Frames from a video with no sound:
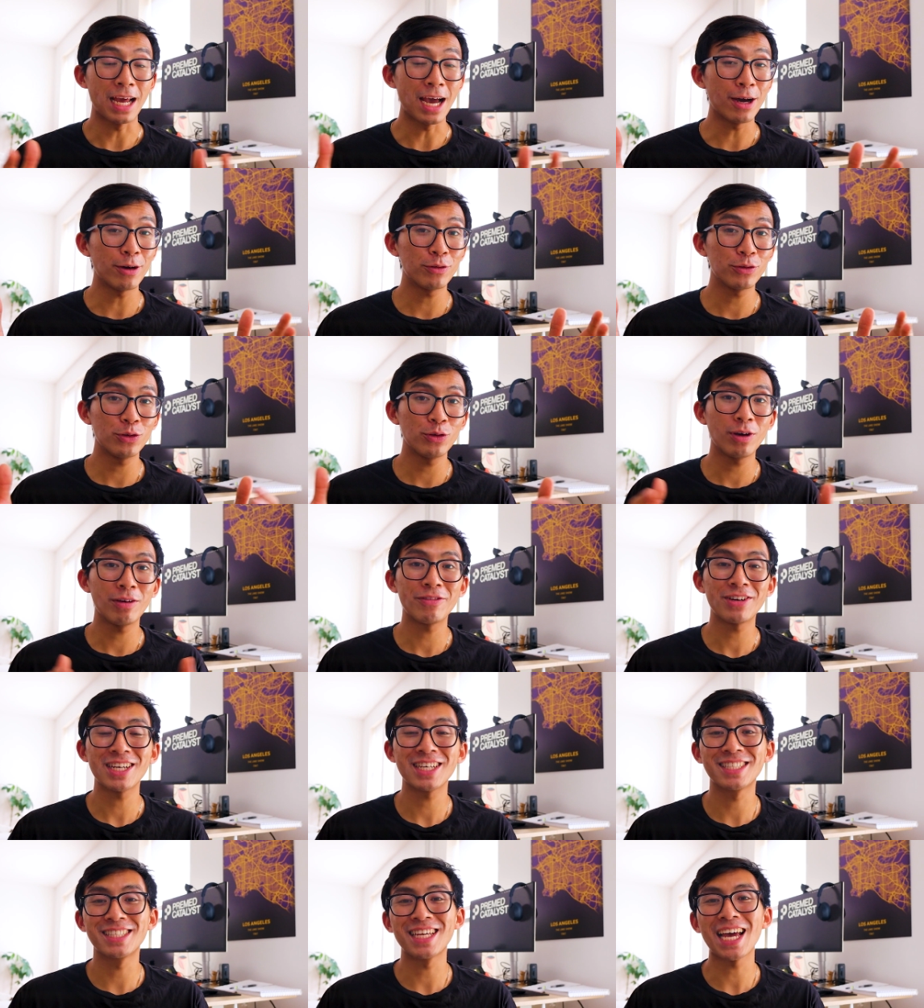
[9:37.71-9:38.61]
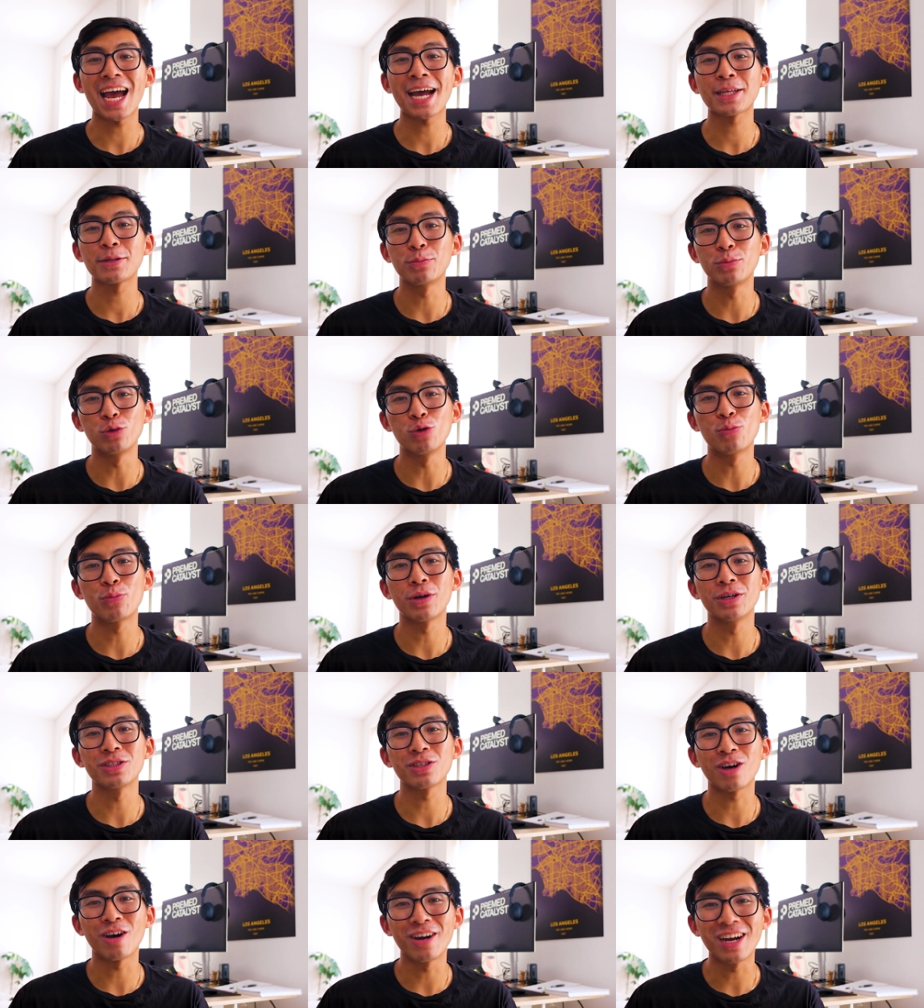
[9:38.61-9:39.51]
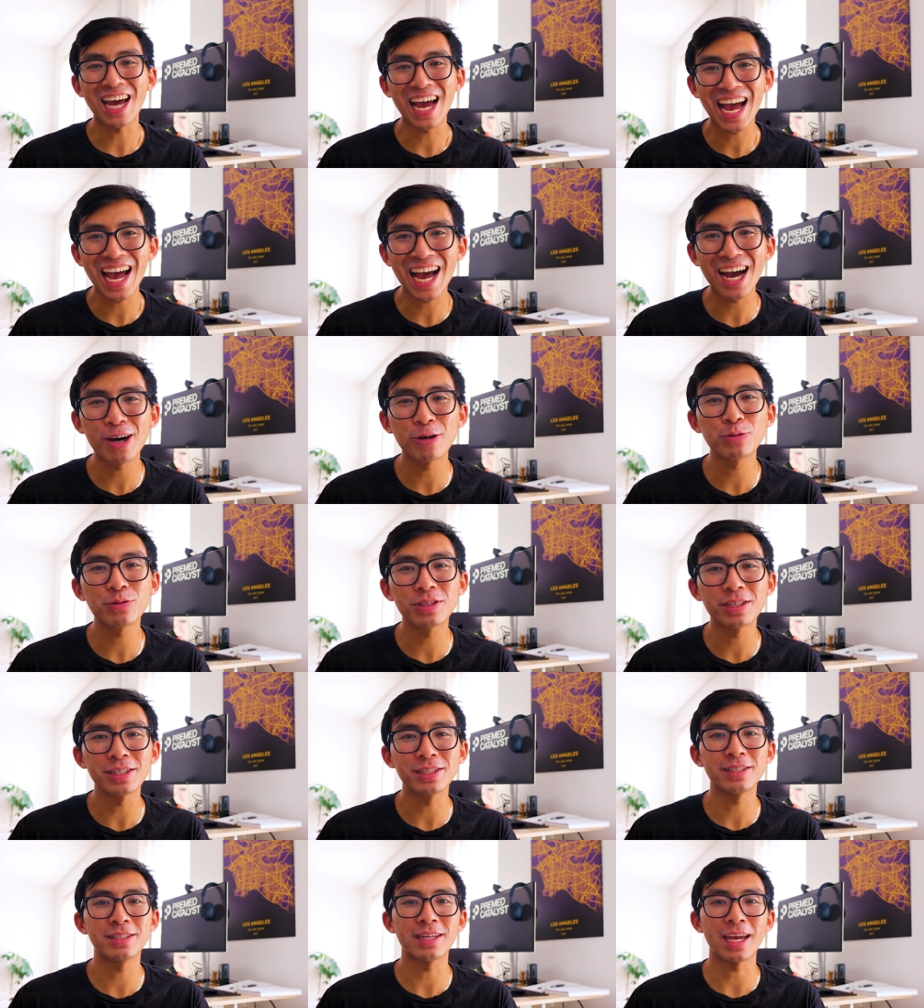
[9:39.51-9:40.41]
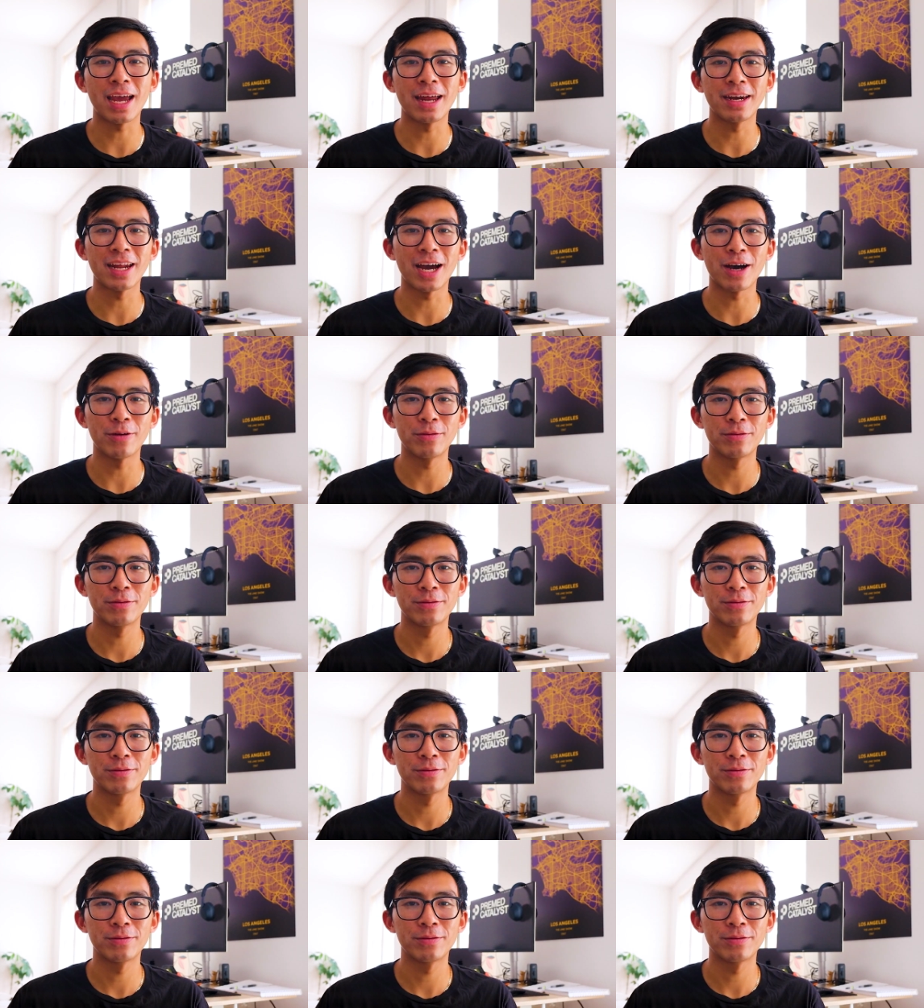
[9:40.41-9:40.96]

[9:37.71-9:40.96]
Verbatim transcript: Now you have an exact blueprint on how to stand out,